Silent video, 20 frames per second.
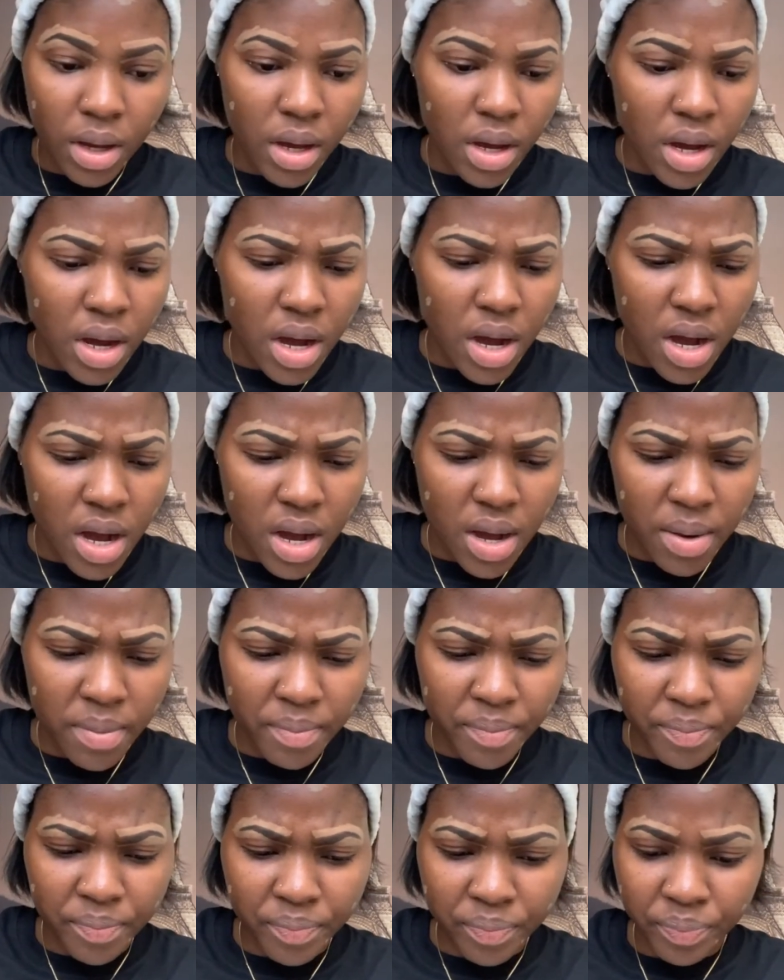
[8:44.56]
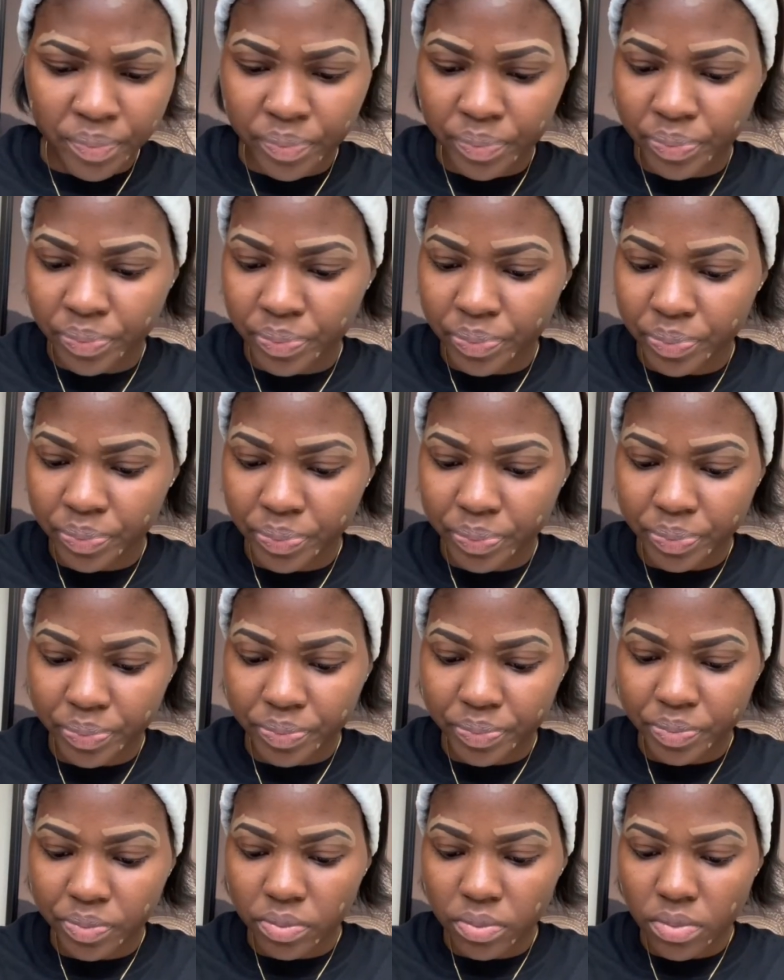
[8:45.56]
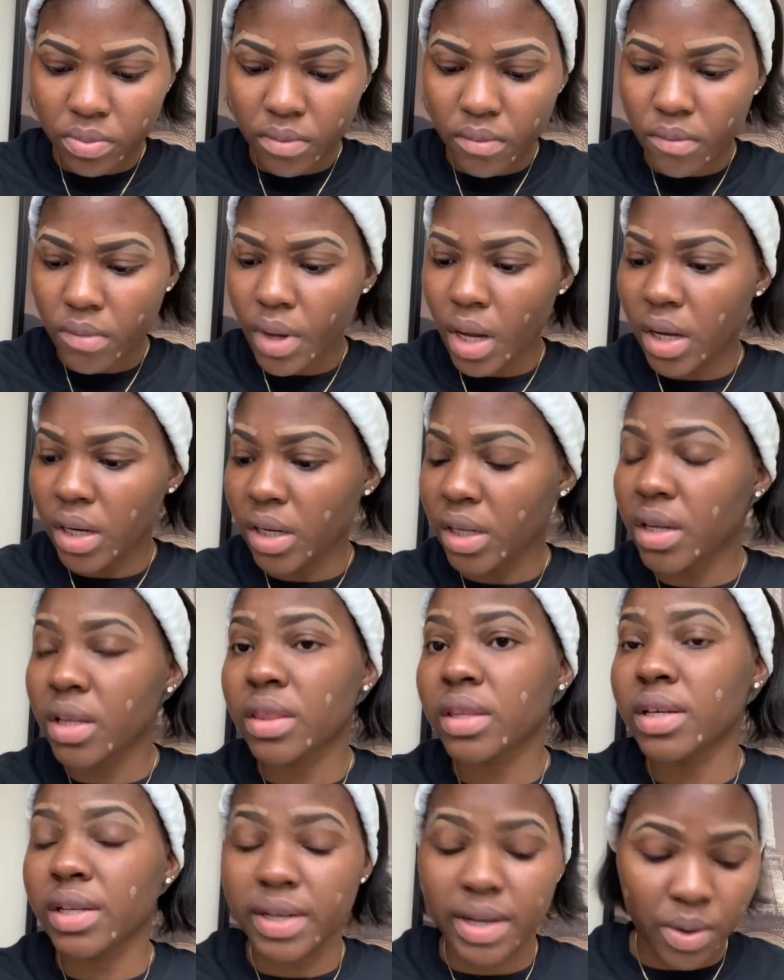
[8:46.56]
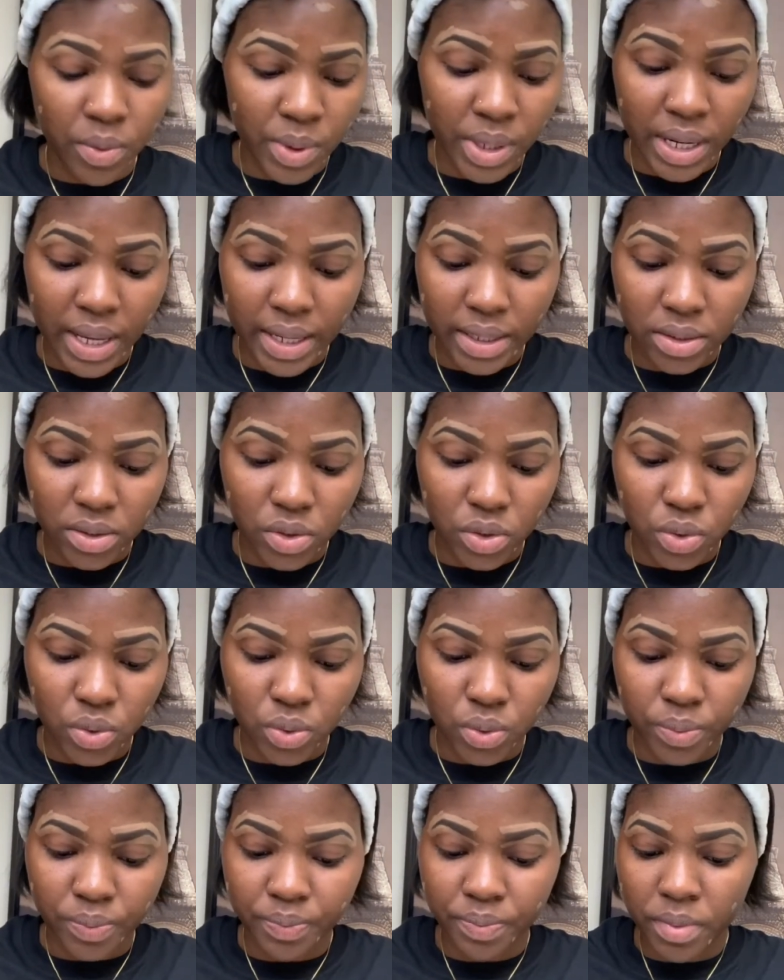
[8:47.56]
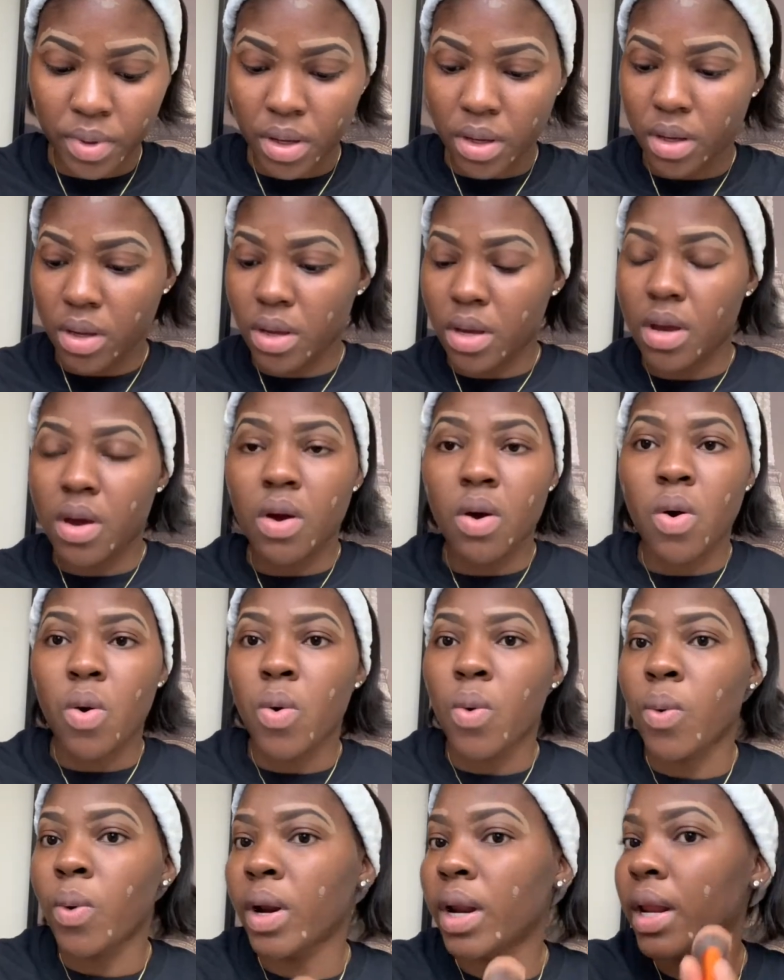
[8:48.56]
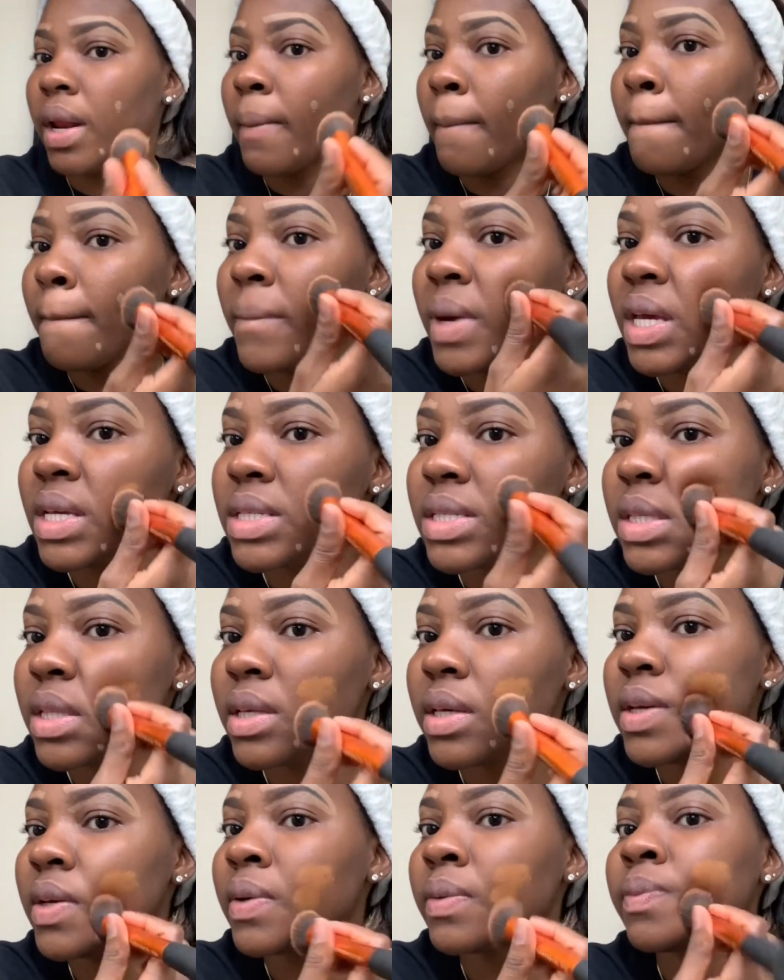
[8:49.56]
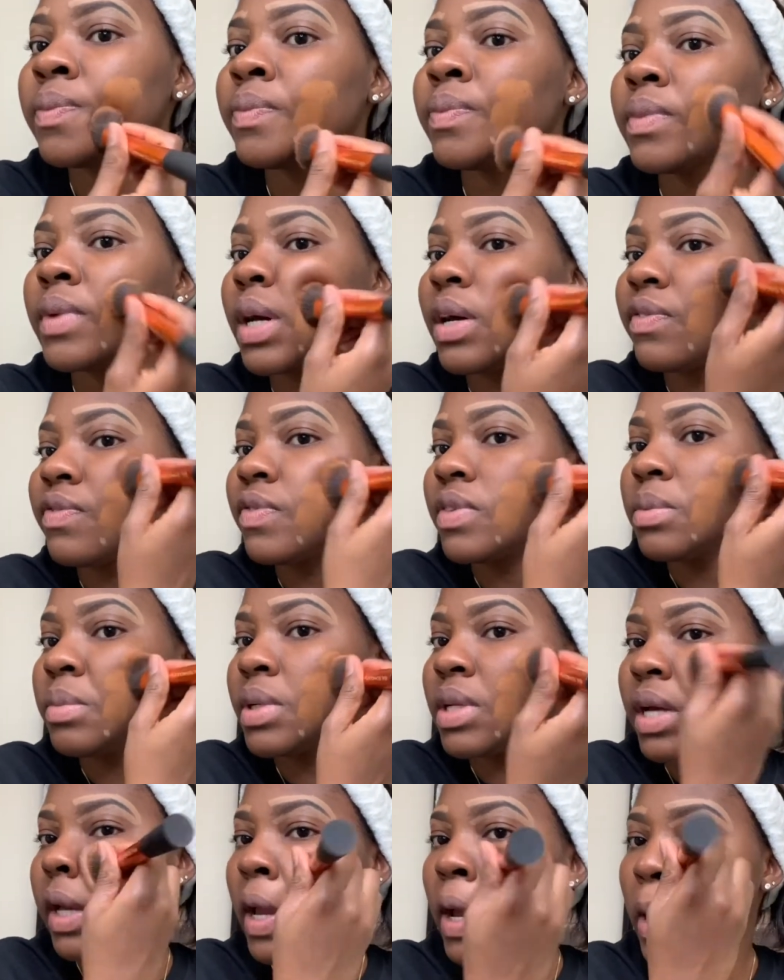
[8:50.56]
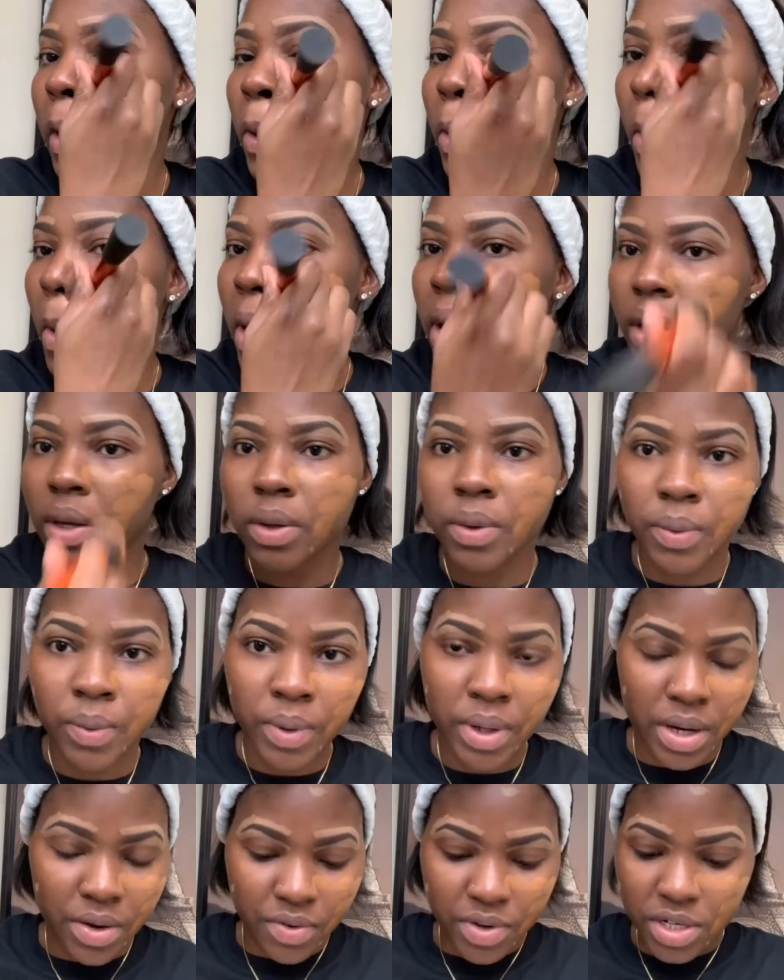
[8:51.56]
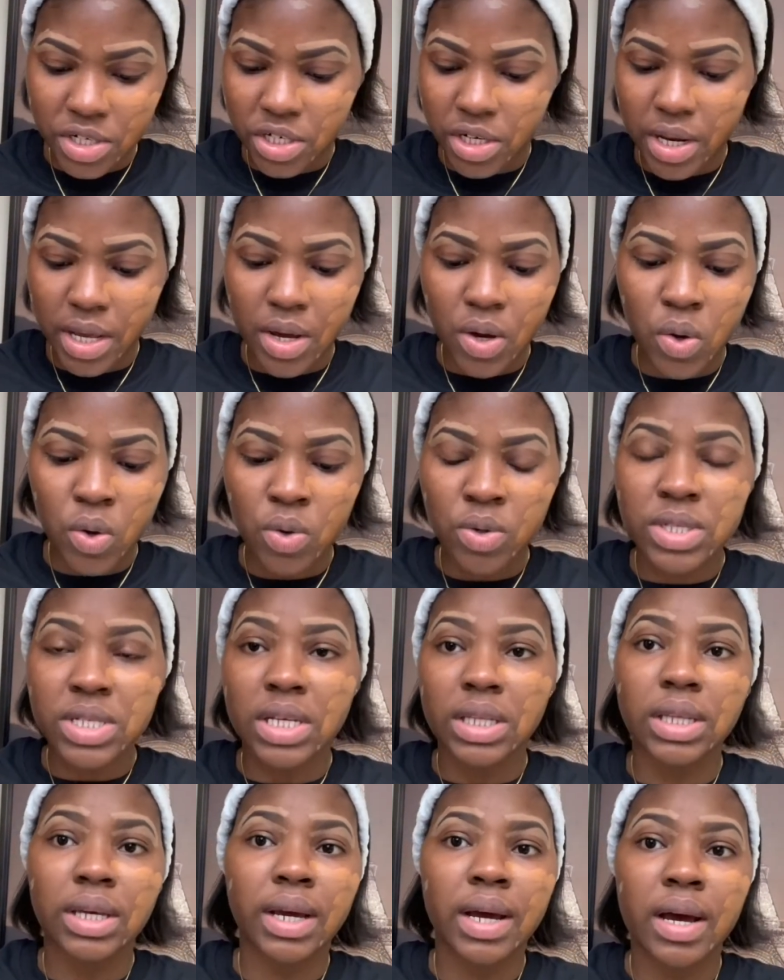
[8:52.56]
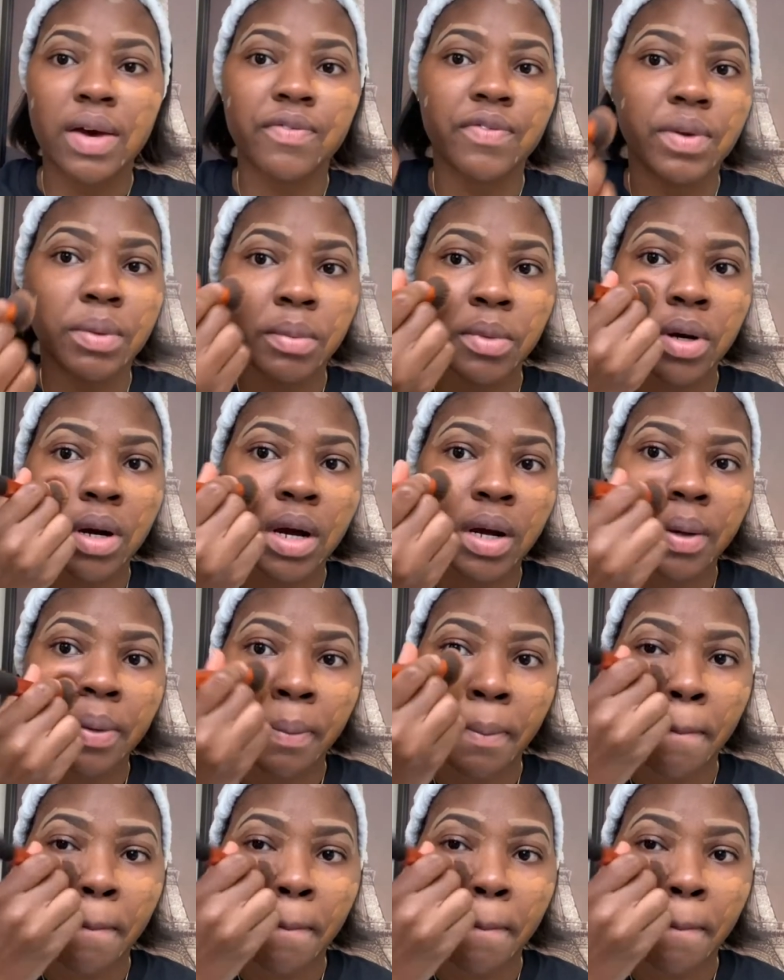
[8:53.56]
Another thing that we like to do. One of the best thing a female can do when they reach near your house, I take off your bra.